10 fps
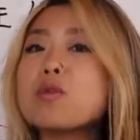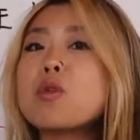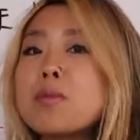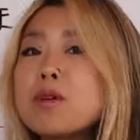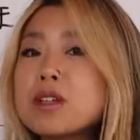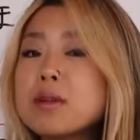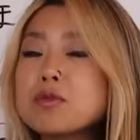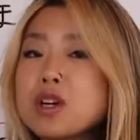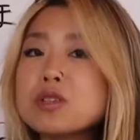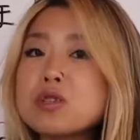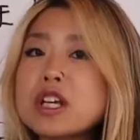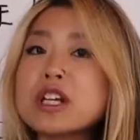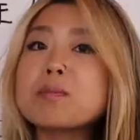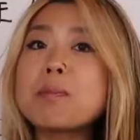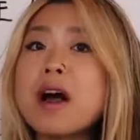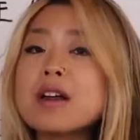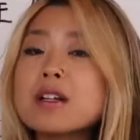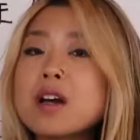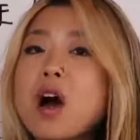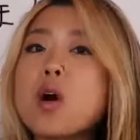one more time try to check
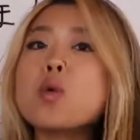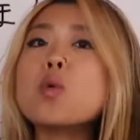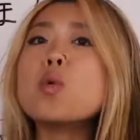particle